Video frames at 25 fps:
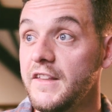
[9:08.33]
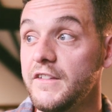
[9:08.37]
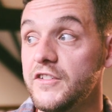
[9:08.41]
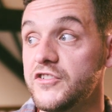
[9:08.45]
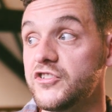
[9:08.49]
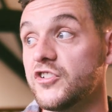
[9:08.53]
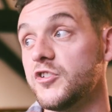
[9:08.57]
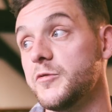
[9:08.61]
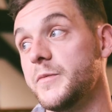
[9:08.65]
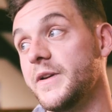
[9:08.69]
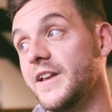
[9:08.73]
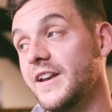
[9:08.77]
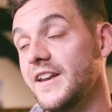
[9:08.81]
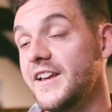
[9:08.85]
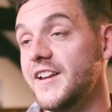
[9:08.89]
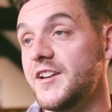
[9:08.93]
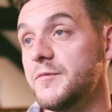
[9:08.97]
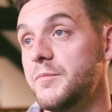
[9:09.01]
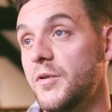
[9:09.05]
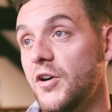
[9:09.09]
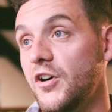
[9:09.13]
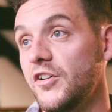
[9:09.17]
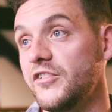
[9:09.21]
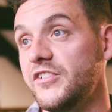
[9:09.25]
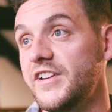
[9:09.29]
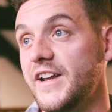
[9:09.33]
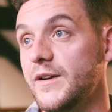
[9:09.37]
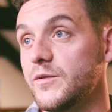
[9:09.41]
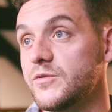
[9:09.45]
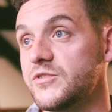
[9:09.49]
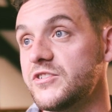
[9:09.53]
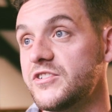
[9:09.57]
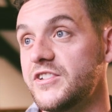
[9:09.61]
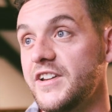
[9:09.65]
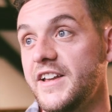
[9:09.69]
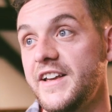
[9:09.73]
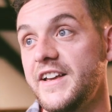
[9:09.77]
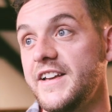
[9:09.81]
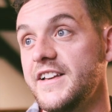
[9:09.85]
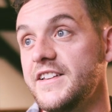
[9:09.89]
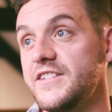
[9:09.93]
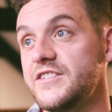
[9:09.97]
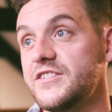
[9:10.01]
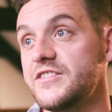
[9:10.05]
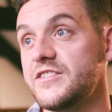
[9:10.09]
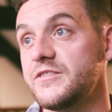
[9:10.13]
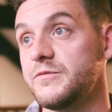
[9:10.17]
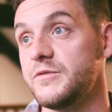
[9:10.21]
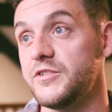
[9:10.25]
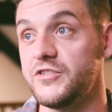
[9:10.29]
There's going to be a leaderboard
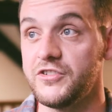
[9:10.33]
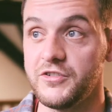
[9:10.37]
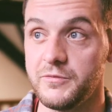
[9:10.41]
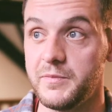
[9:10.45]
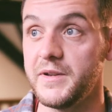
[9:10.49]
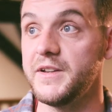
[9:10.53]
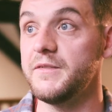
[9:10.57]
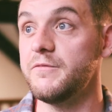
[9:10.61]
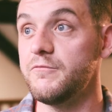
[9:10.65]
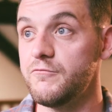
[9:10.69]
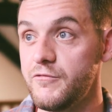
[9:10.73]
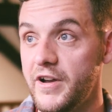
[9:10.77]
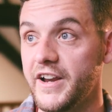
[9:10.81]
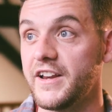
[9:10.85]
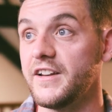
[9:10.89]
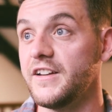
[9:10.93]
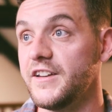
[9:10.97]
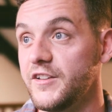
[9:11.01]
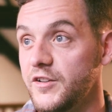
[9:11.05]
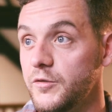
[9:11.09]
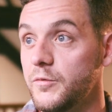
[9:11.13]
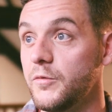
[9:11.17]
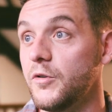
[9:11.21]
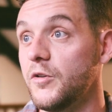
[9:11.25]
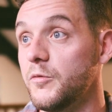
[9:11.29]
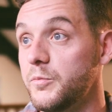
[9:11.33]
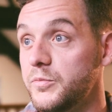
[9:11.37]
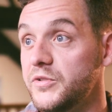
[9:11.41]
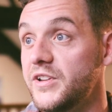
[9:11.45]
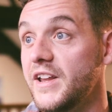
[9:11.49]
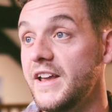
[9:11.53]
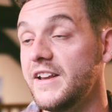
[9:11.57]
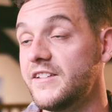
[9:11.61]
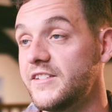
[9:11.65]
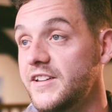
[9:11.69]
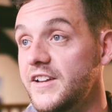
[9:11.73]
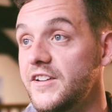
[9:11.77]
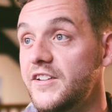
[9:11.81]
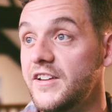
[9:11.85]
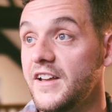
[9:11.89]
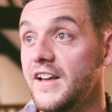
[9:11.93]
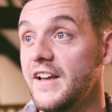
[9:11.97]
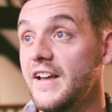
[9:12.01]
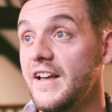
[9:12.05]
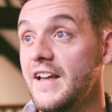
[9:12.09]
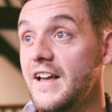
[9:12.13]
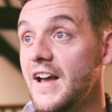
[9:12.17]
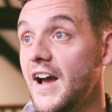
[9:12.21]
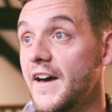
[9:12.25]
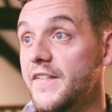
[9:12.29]
downstairs which should be regularly updated,
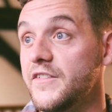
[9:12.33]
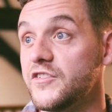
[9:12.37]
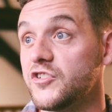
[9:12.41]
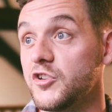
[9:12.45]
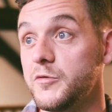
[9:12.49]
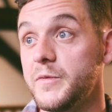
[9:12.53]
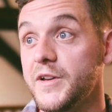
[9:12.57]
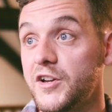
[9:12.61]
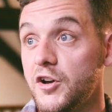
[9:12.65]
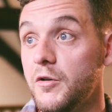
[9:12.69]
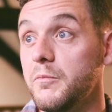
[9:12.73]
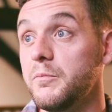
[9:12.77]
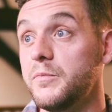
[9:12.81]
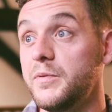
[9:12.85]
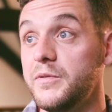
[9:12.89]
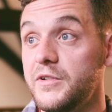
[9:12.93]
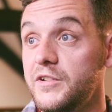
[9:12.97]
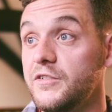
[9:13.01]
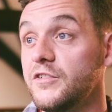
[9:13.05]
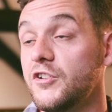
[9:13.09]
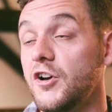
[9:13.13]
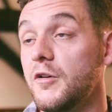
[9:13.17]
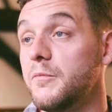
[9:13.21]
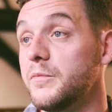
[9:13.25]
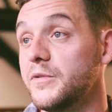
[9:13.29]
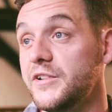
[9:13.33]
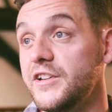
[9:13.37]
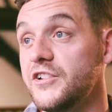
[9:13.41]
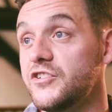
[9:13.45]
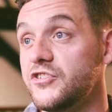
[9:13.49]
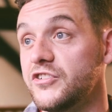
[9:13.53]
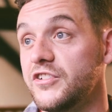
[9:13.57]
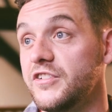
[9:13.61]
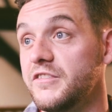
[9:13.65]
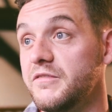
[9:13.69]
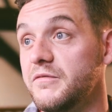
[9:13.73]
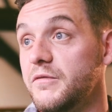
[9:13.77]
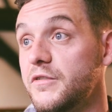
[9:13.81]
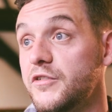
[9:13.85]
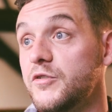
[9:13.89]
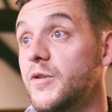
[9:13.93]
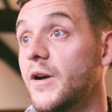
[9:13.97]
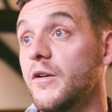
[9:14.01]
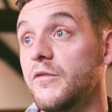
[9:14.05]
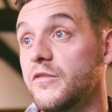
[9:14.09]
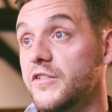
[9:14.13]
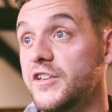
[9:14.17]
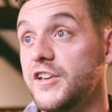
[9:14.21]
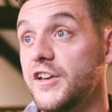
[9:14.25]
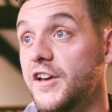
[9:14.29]
and there's going to be competition
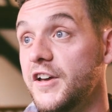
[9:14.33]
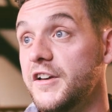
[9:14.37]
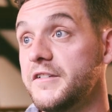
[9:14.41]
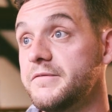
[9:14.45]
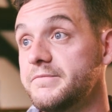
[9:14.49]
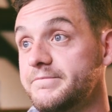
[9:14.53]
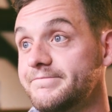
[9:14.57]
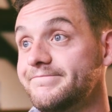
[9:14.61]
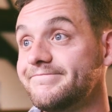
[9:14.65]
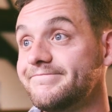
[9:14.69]
throughout the year.